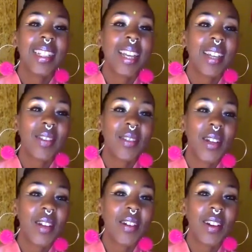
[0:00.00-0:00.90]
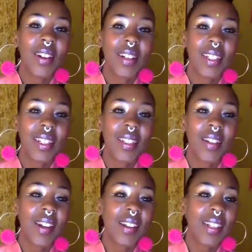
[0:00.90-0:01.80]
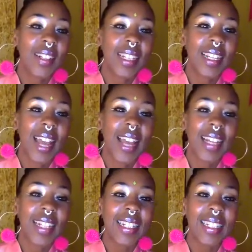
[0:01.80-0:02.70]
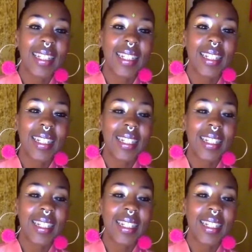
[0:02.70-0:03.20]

And we'll go on to our next